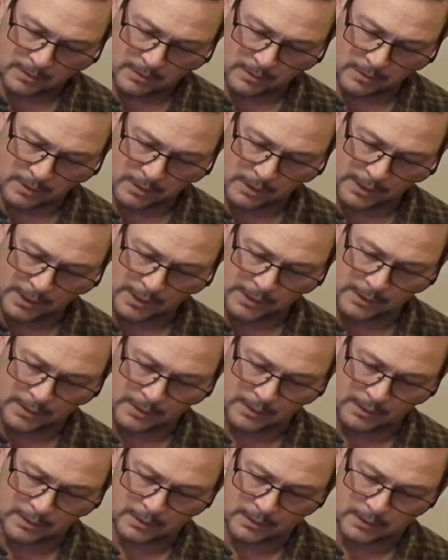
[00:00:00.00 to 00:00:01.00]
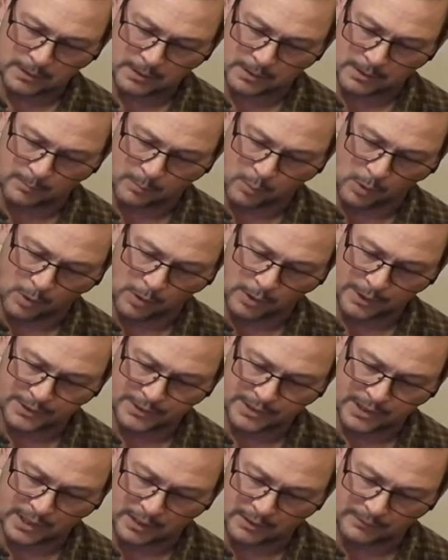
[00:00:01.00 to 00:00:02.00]
or in the bore
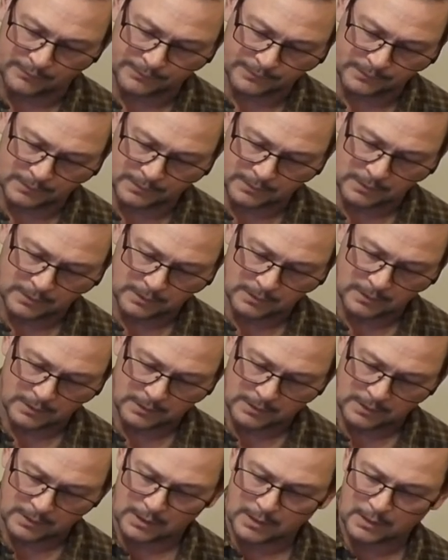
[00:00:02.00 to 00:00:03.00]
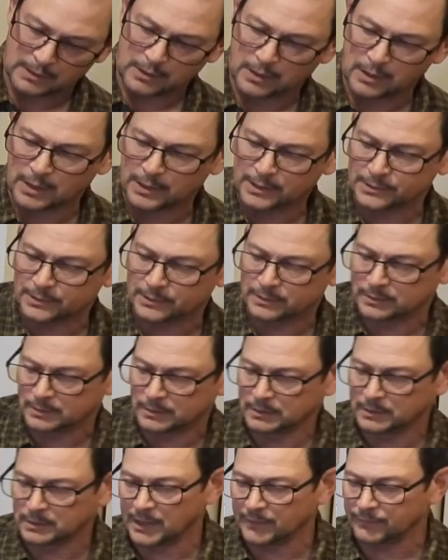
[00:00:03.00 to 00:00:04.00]
itself can
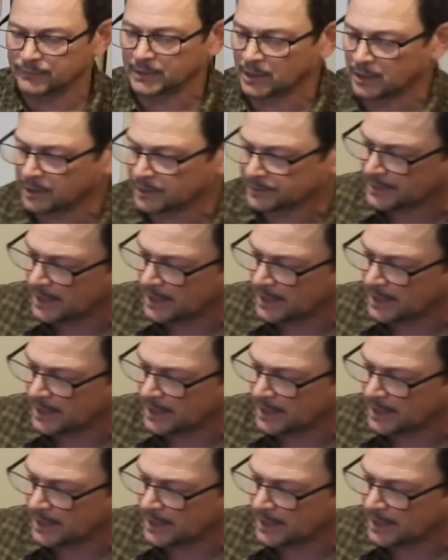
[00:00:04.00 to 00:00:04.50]
definitely cause